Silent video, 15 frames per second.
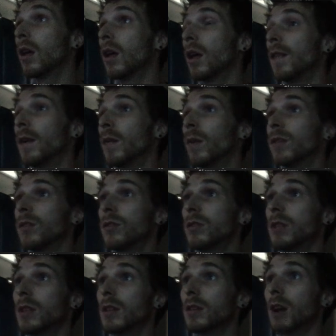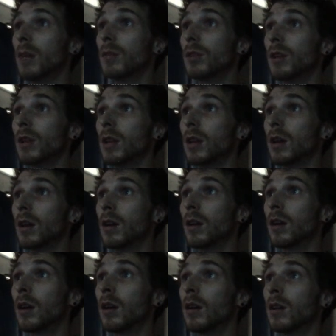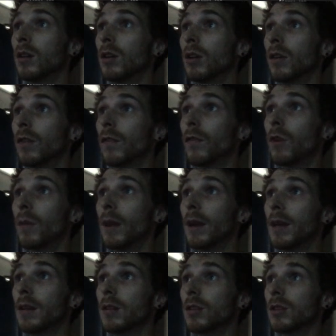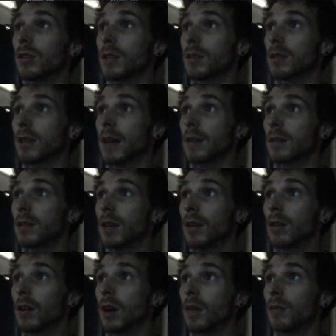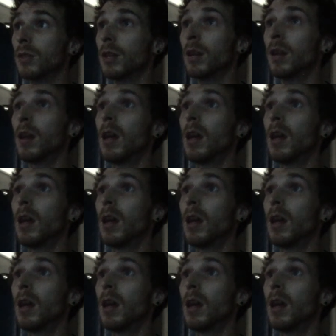And then once you see this option here, you're going to format it just as that standard option.